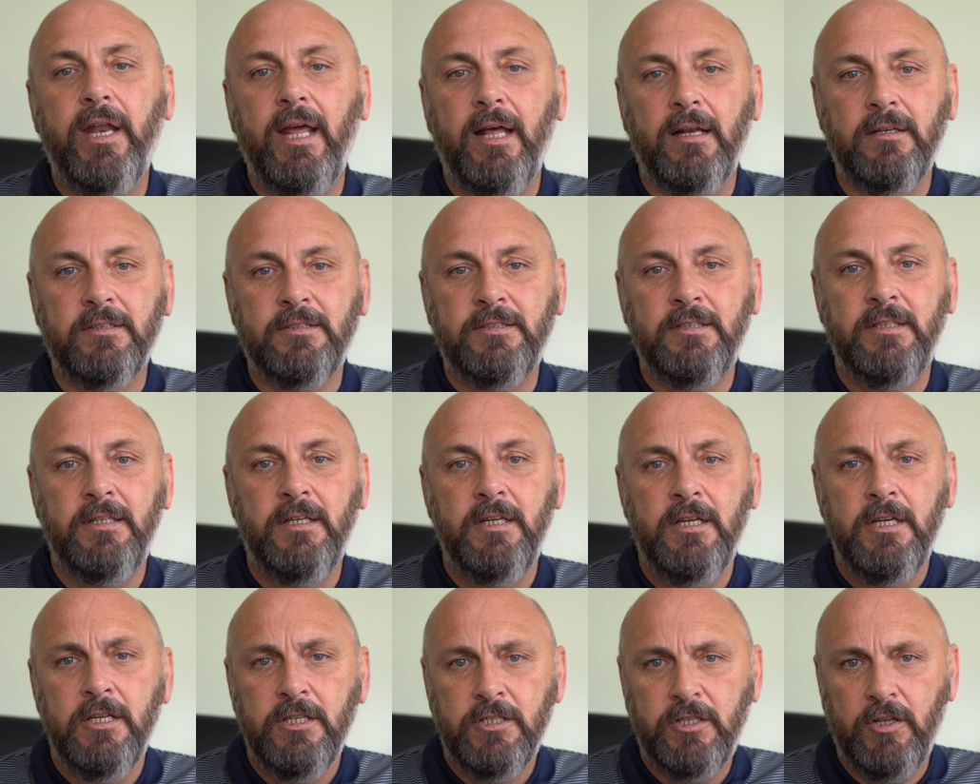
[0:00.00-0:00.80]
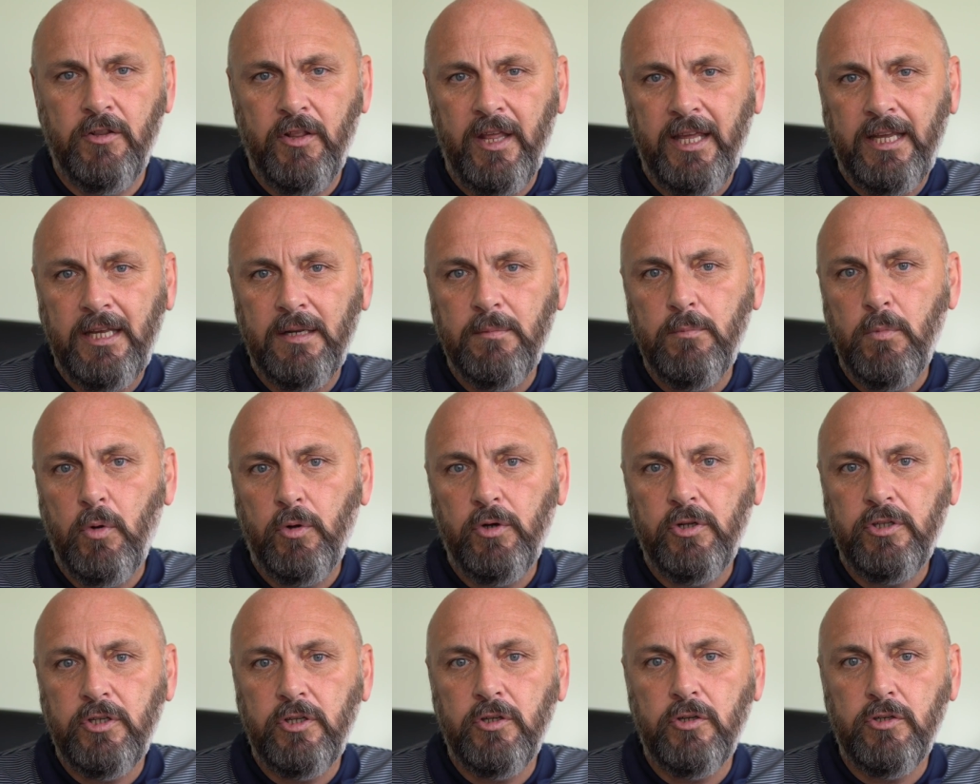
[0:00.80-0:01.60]
else, so they can
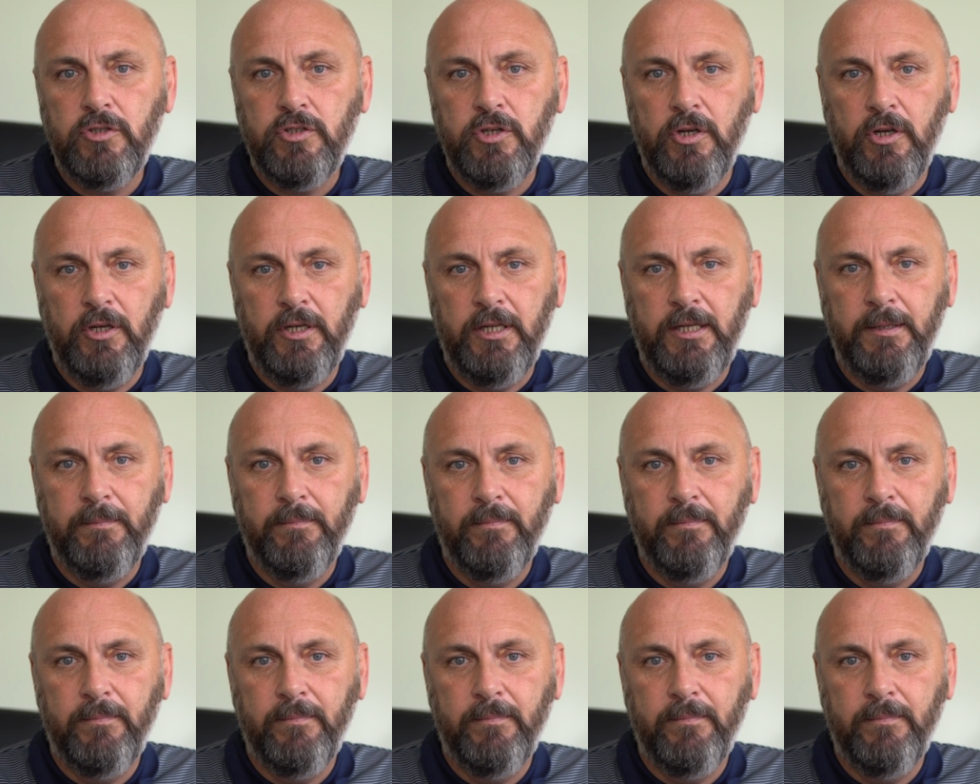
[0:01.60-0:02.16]
monitor your journey.